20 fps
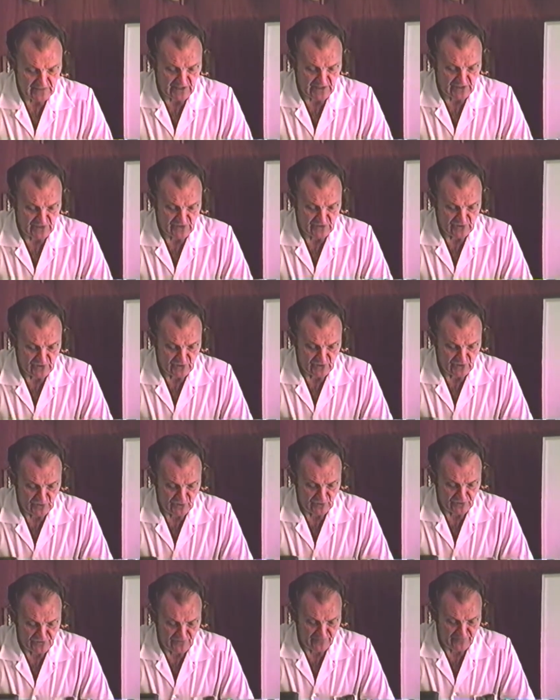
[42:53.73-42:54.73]
in, in
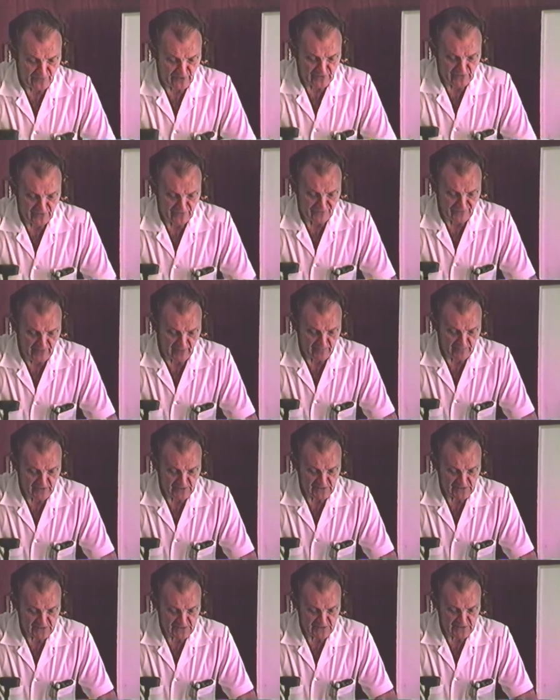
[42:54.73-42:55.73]
your divided
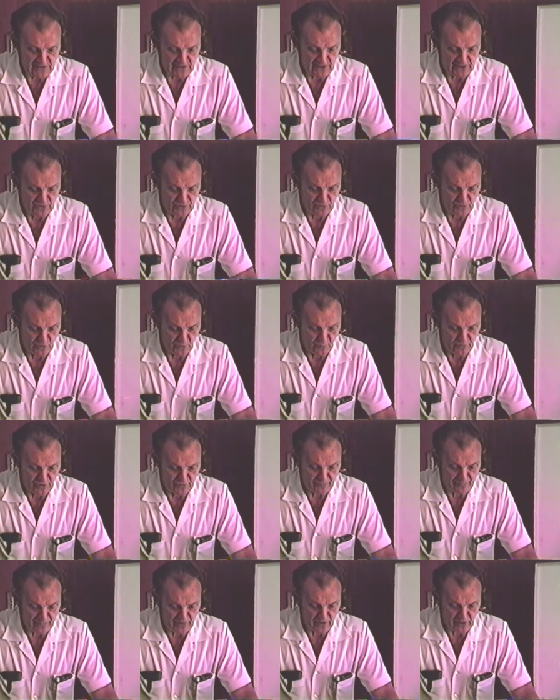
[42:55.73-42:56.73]
families, in your
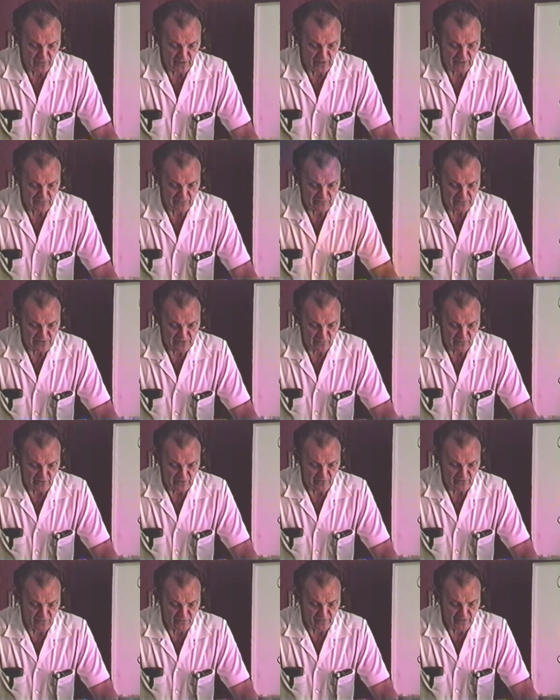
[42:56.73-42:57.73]
work programs,
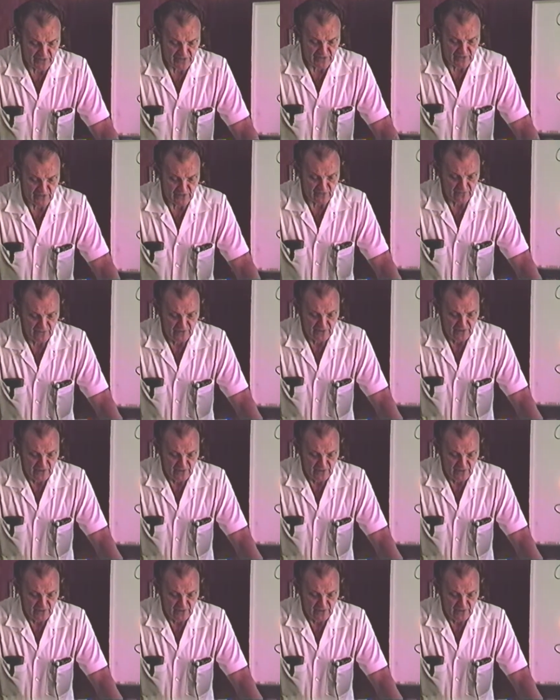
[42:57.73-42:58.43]
wherever you may go,